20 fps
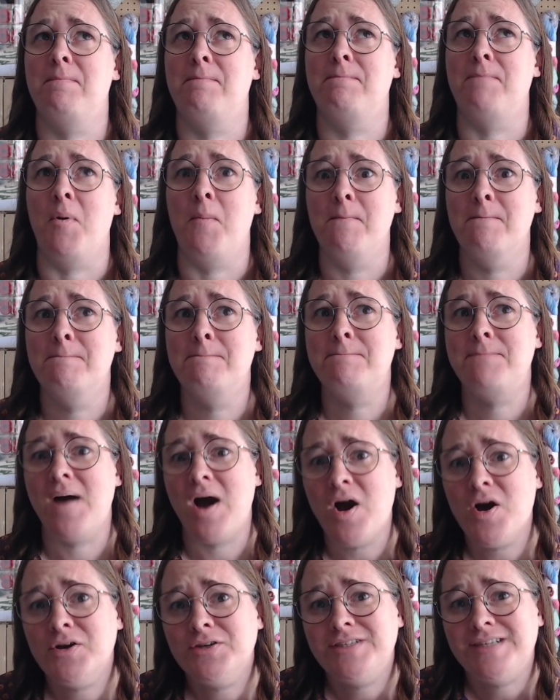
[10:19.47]

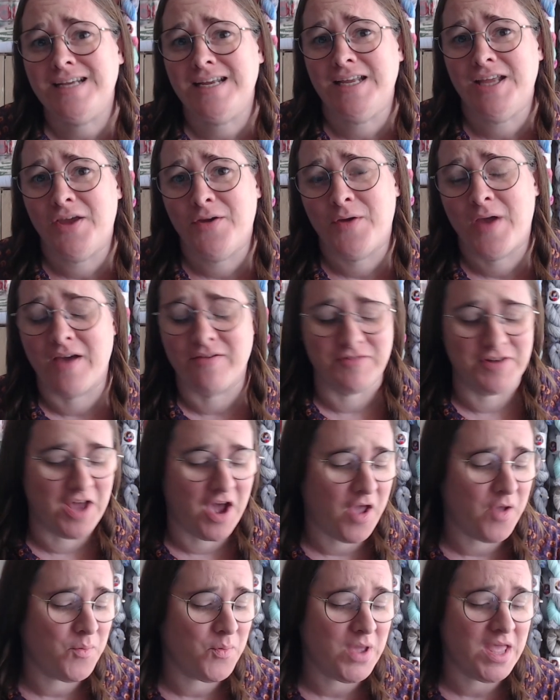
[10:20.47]
bombarding you, haven't
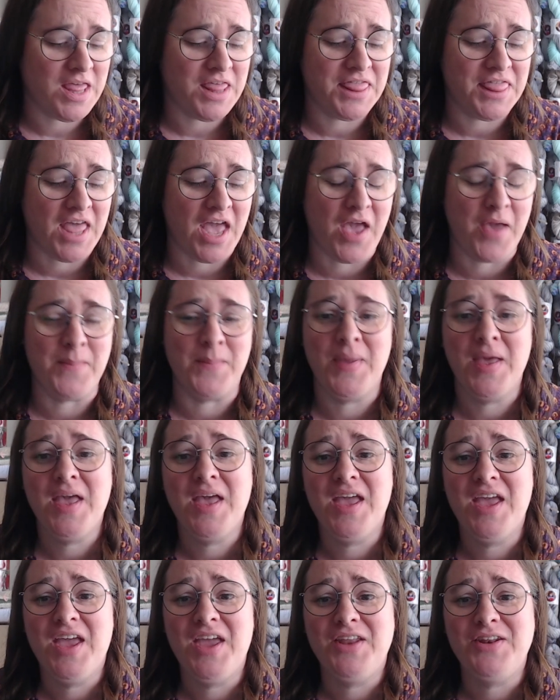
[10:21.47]
I, with um,
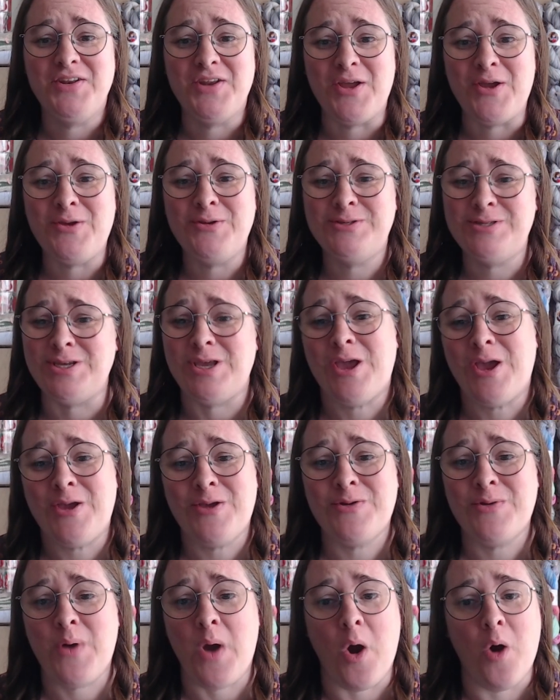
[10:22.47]
new to
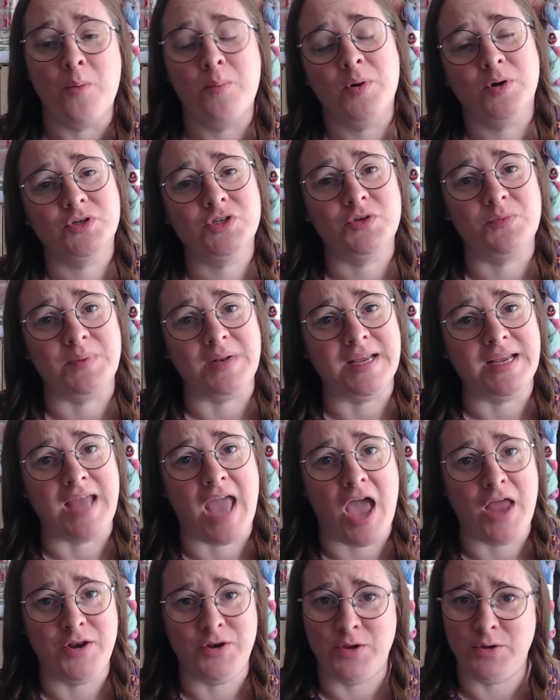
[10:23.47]
you or possibly
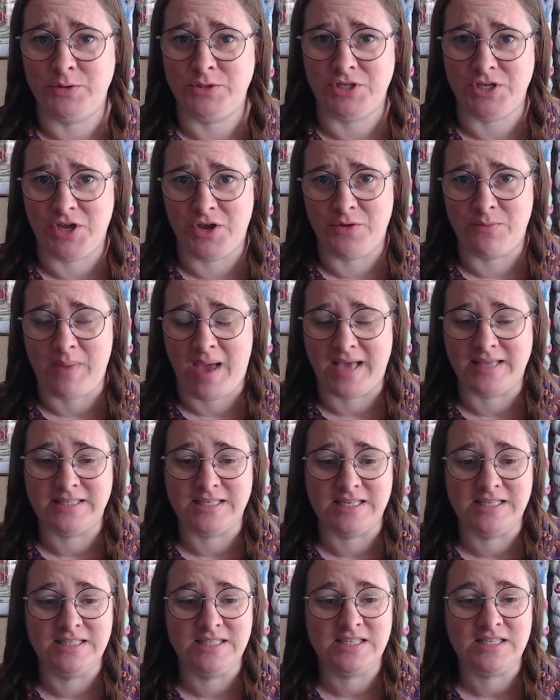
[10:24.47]
a new to you
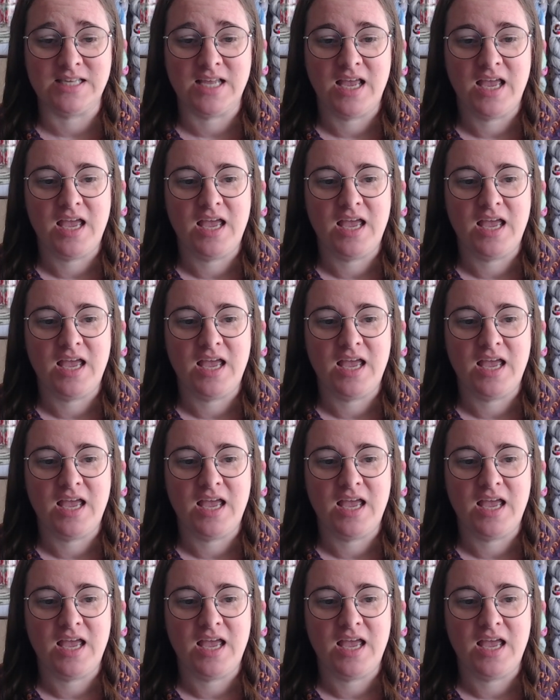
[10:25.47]
patterns.